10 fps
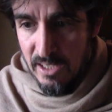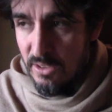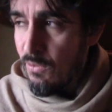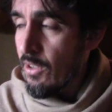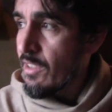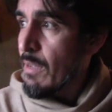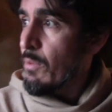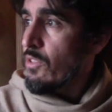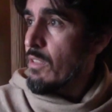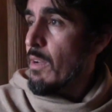So for
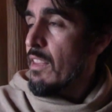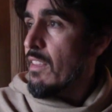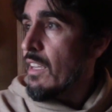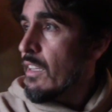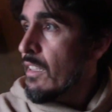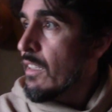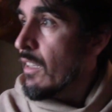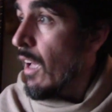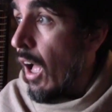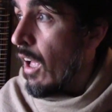example, she might think,
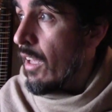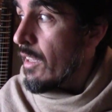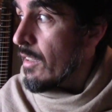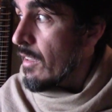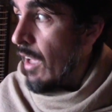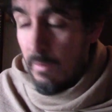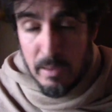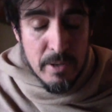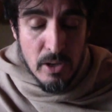let